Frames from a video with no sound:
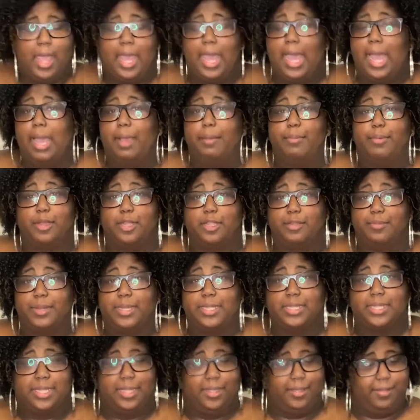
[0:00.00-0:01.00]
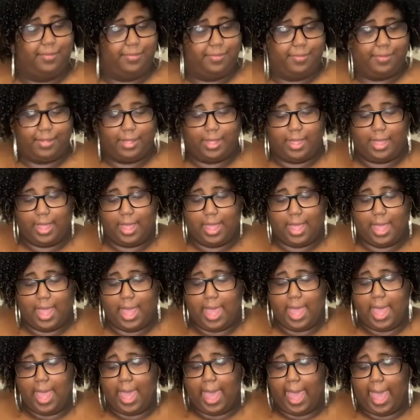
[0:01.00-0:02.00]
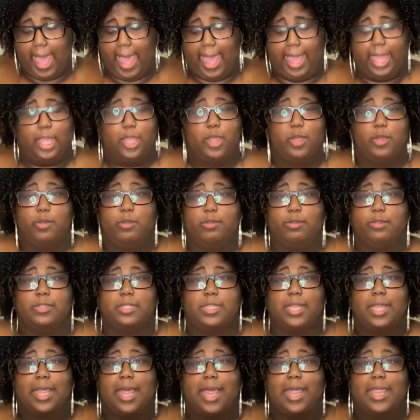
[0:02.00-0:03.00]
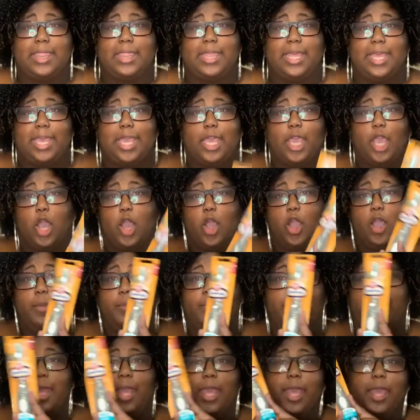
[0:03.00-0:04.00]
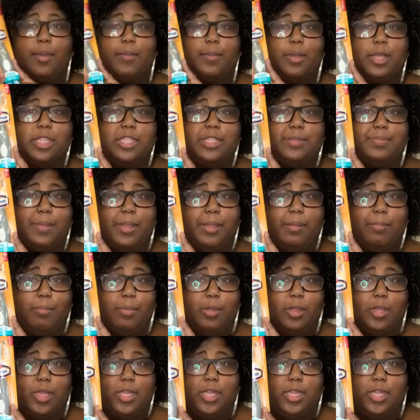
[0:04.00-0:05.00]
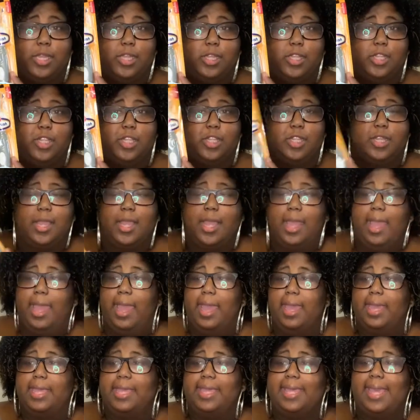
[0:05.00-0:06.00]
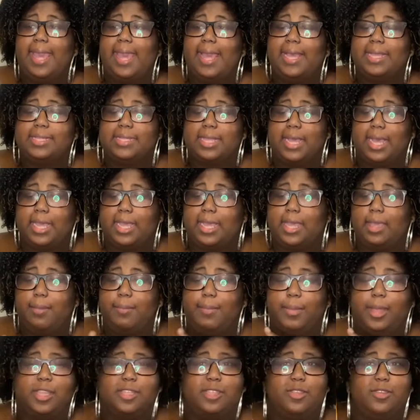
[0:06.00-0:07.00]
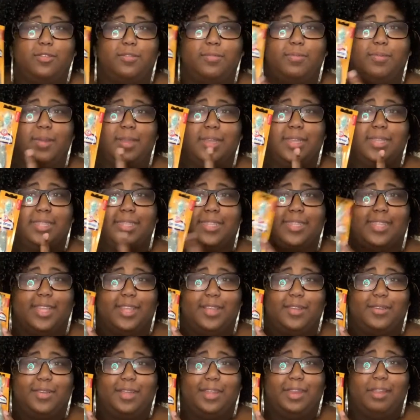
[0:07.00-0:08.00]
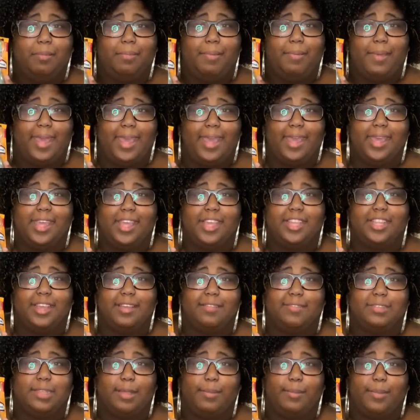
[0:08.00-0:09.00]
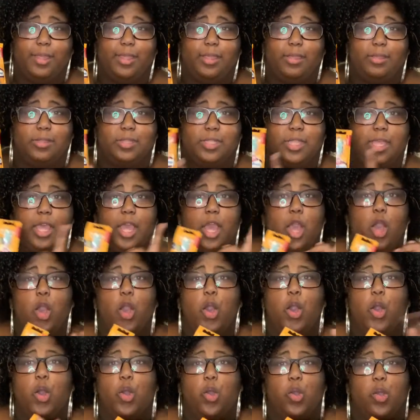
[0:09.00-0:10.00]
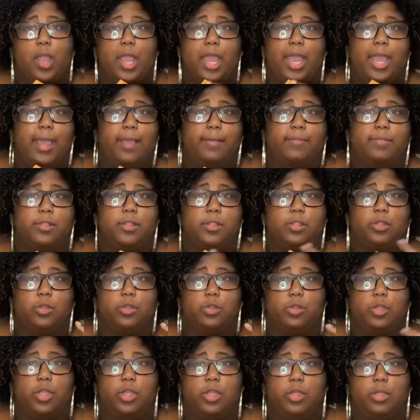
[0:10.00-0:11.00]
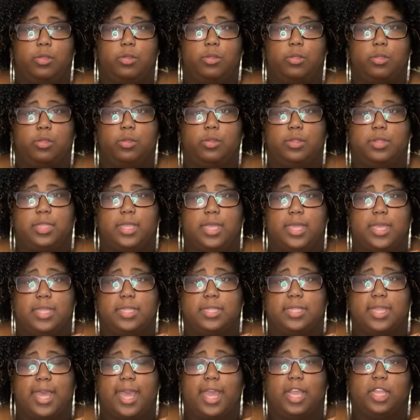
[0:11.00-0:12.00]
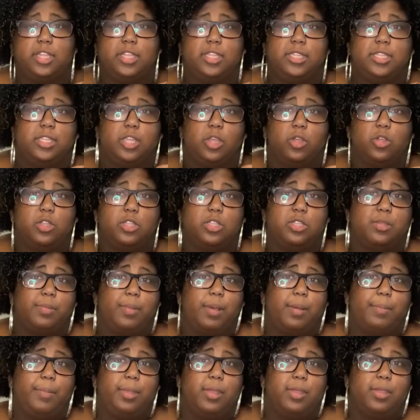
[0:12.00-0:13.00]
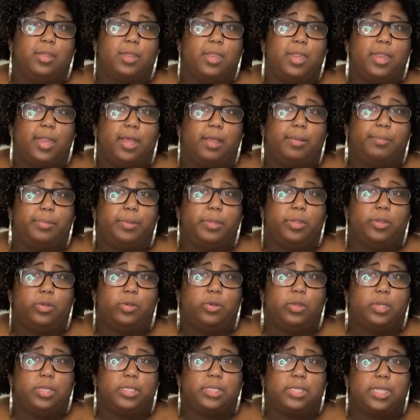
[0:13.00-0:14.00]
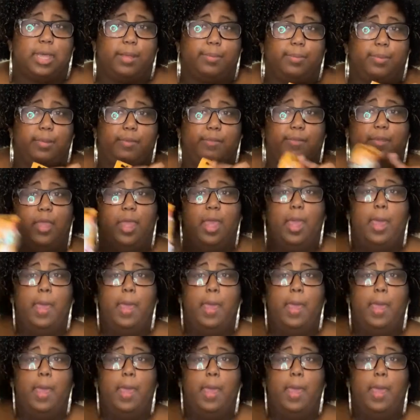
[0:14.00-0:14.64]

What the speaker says: I brush my teeth. I use the Arm & Hammer spin brush. Yes, I keep my toothbrush still in the package every time I use it. Or I have the little cute little things that actually stick onto my mirror that I put on top of it.